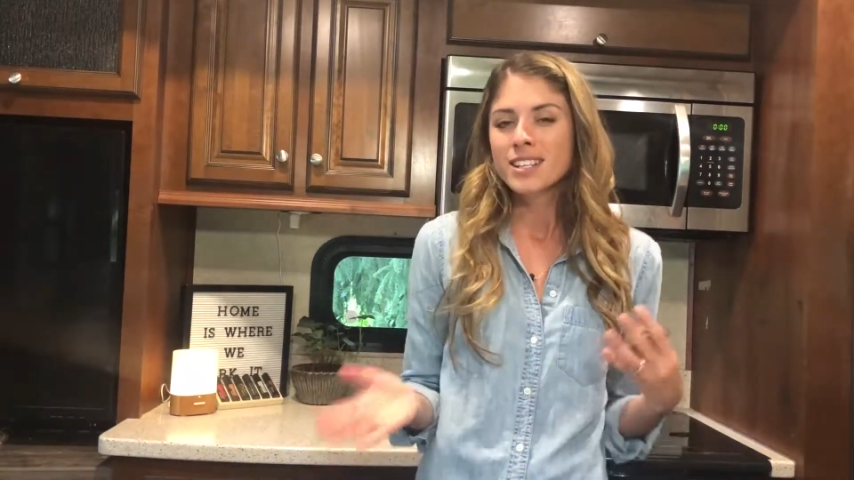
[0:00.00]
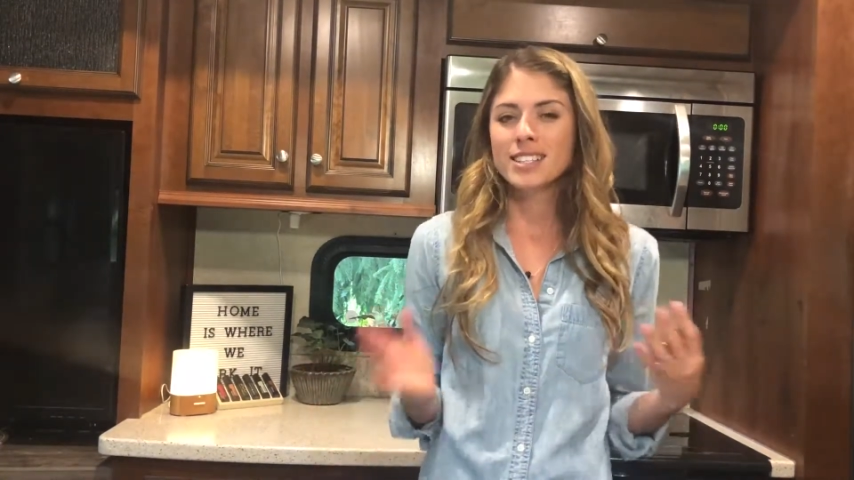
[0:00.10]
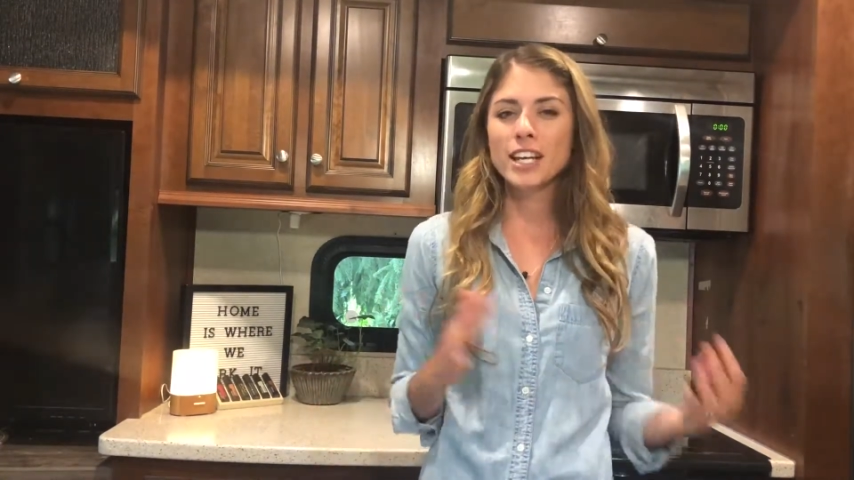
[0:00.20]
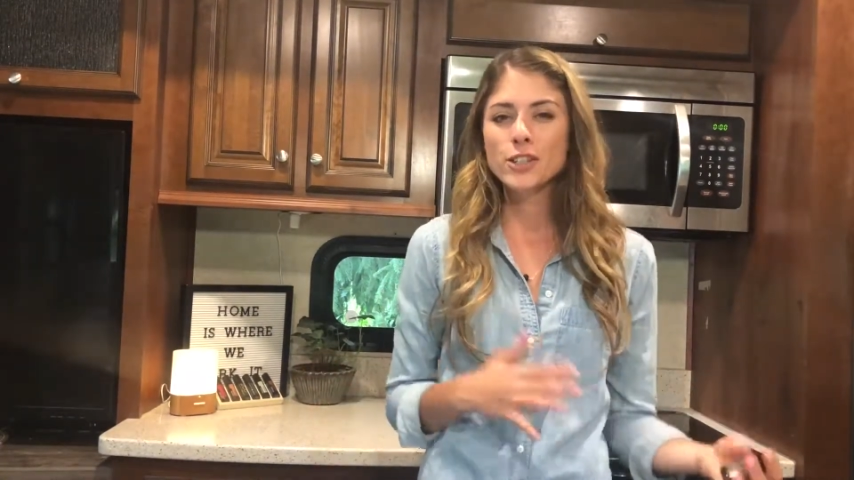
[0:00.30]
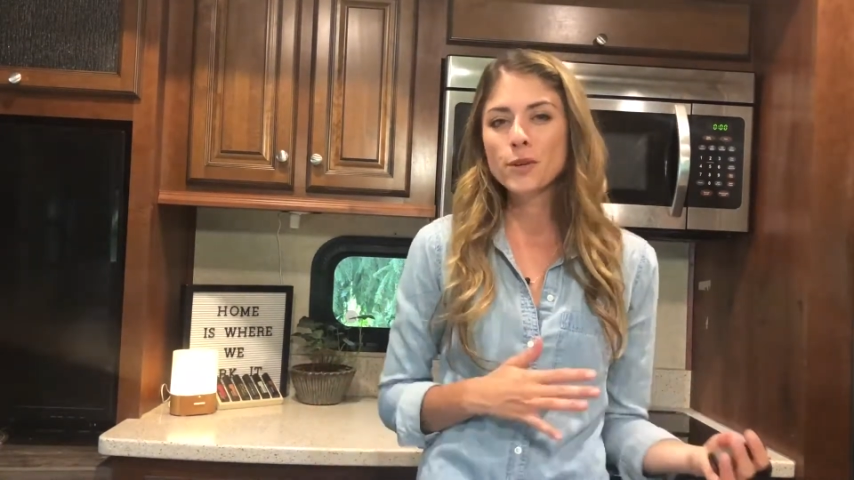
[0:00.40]

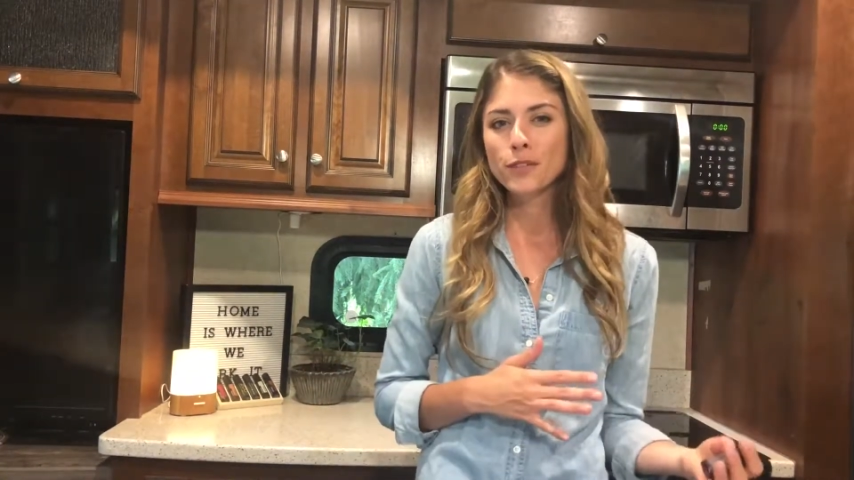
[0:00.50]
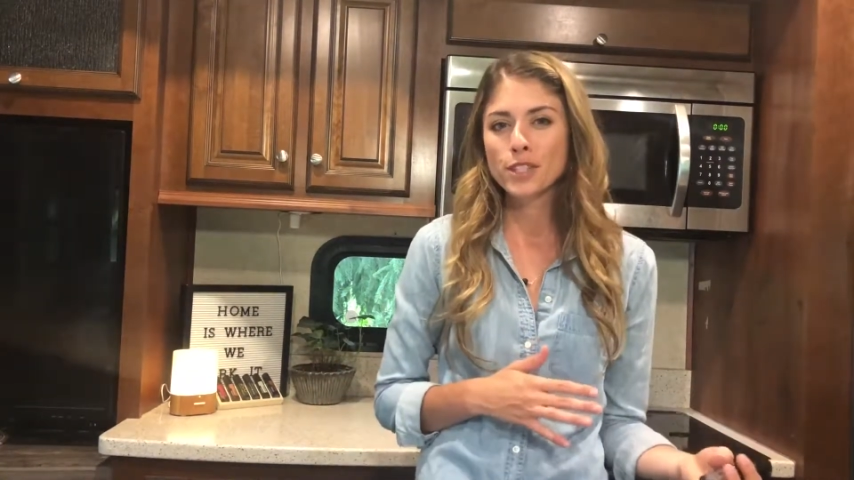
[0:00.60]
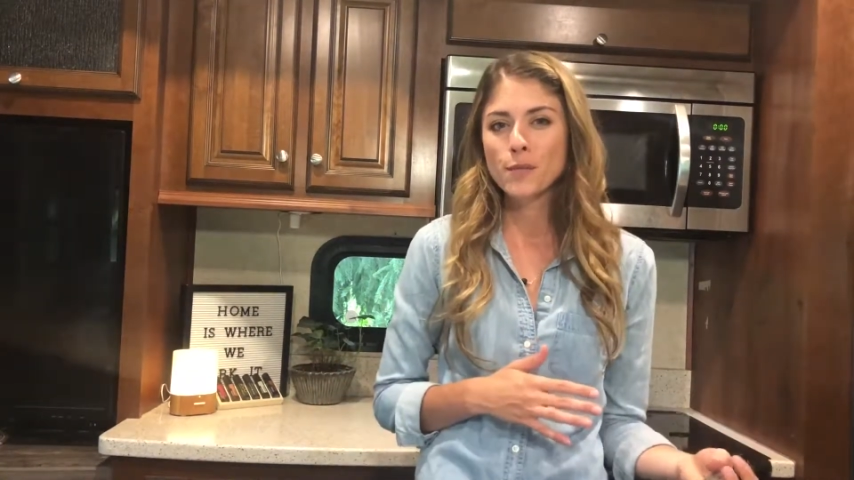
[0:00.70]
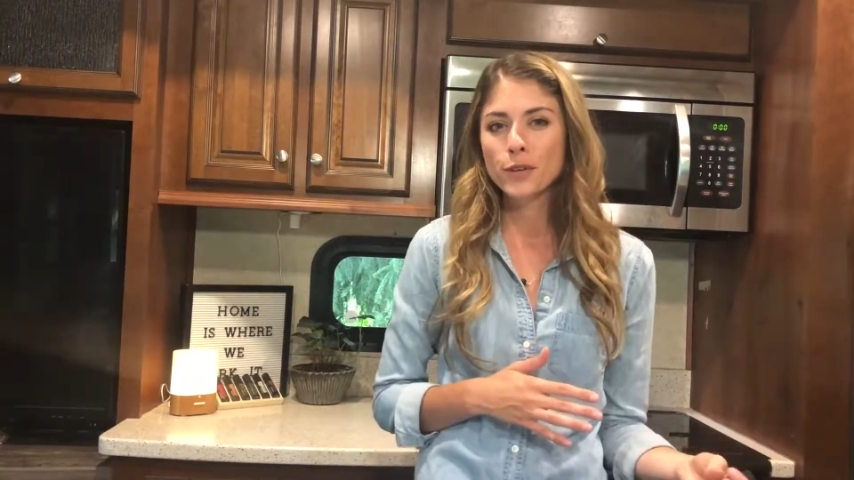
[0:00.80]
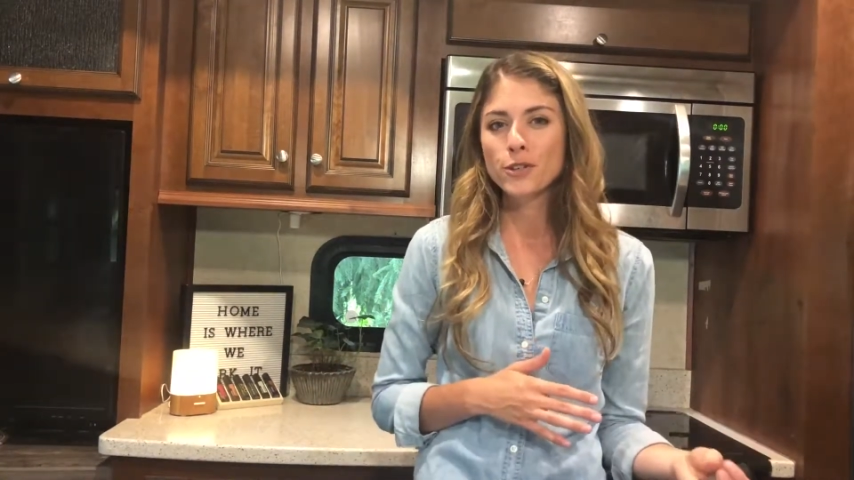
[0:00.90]
Stay tuned for
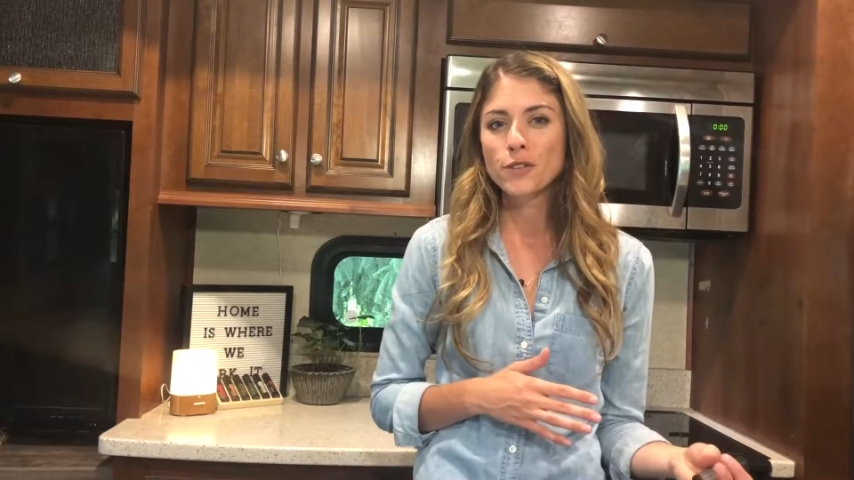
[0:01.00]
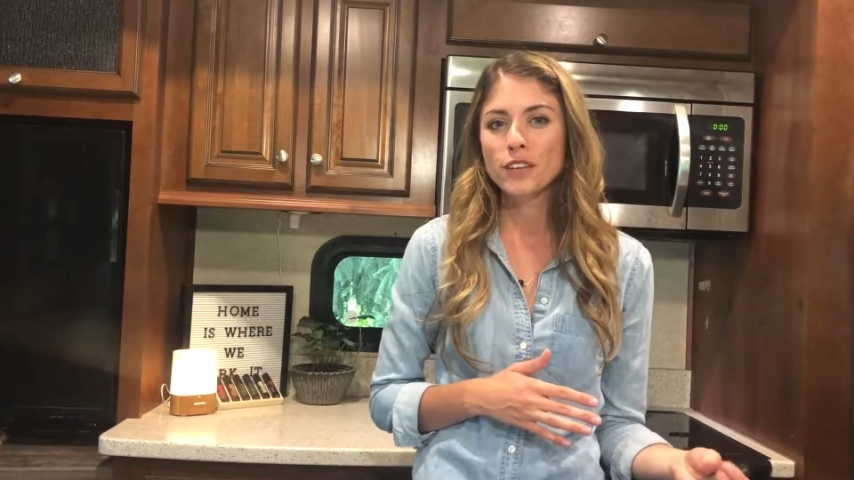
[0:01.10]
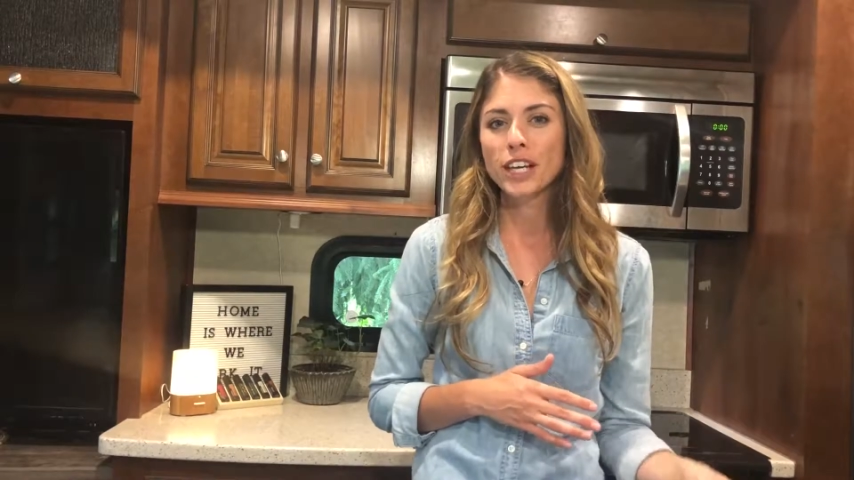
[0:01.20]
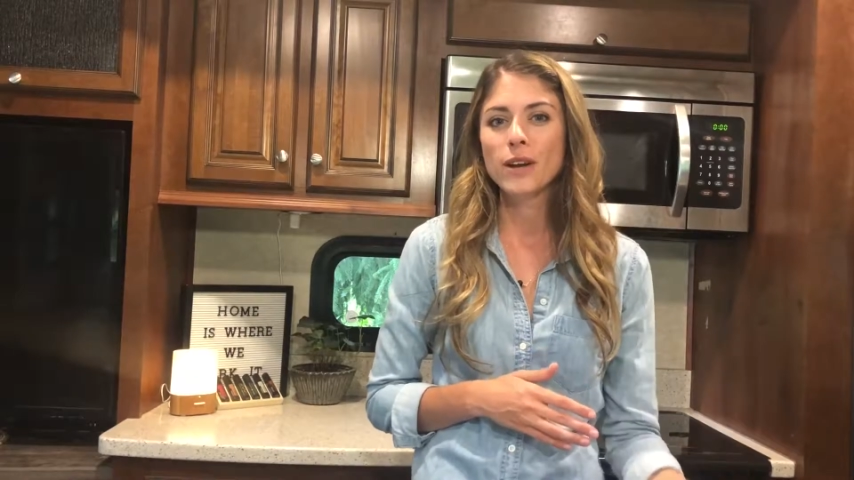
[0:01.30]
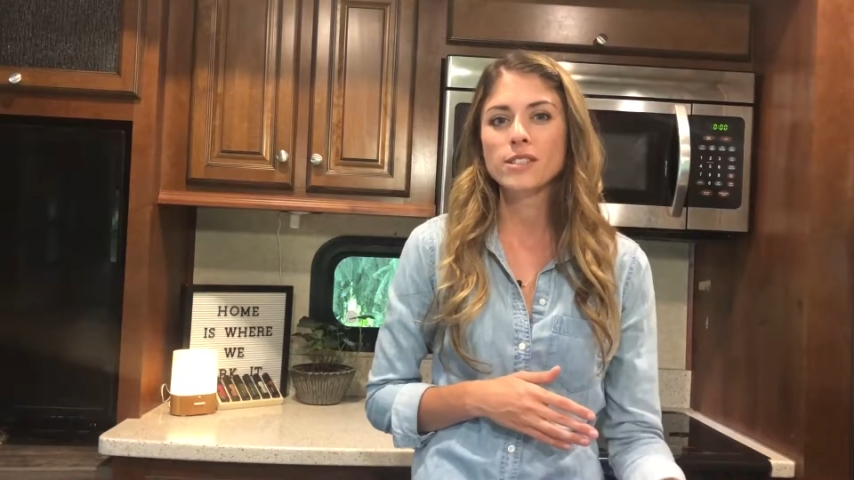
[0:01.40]
some future
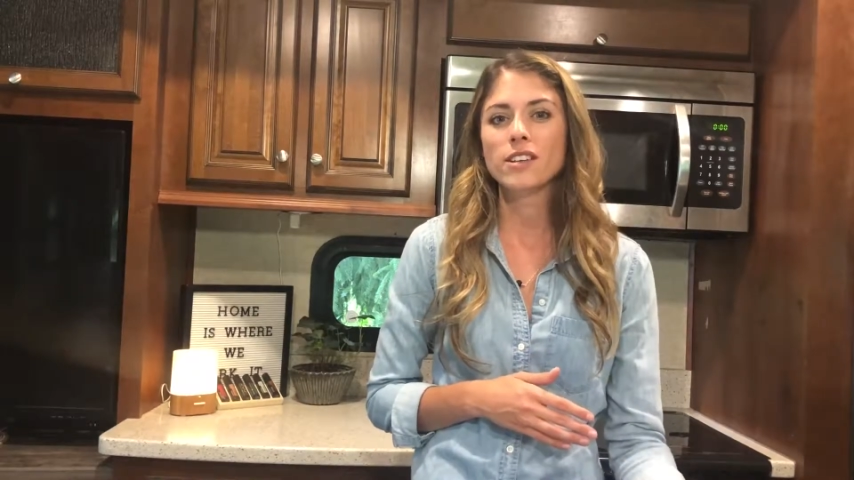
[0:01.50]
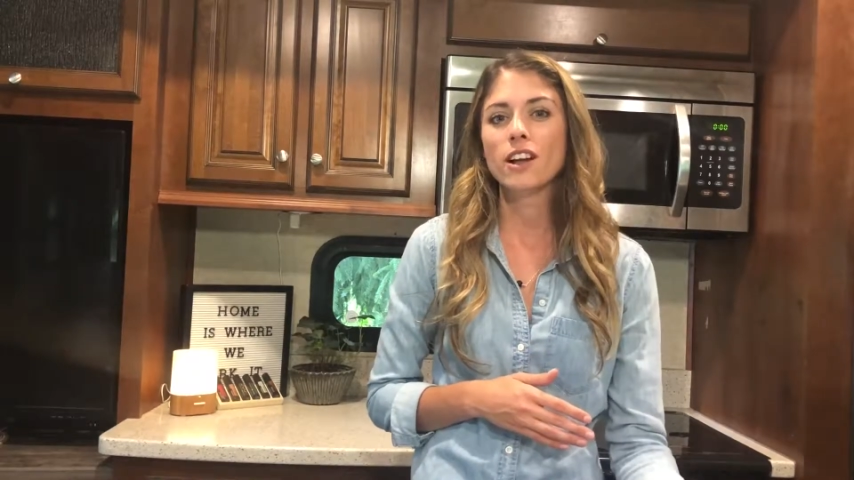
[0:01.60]
videos and